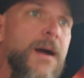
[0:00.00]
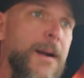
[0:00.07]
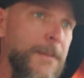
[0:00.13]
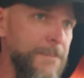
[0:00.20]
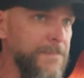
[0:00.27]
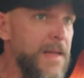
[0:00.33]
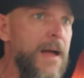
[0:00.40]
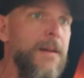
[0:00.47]
are.
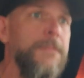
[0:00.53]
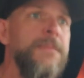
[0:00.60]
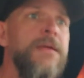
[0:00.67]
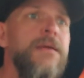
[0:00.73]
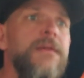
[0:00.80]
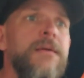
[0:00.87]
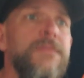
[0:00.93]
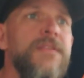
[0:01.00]
Now,
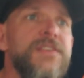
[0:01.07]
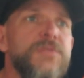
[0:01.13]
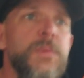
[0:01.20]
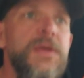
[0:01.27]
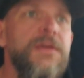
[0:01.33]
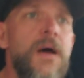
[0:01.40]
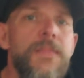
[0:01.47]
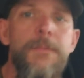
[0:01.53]
this
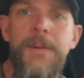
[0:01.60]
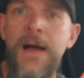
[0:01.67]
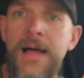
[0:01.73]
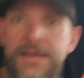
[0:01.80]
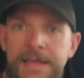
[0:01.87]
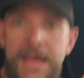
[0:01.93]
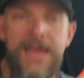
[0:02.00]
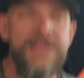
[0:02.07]
week on the
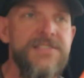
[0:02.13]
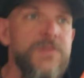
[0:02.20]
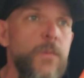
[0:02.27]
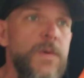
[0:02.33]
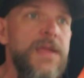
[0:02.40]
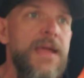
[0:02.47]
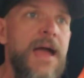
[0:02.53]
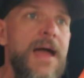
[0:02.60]
podcast,
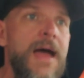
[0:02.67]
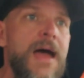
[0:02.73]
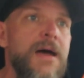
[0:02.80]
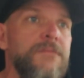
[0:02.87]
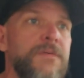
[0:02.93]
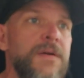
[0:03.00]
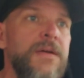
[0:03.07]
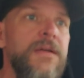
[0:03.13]
we have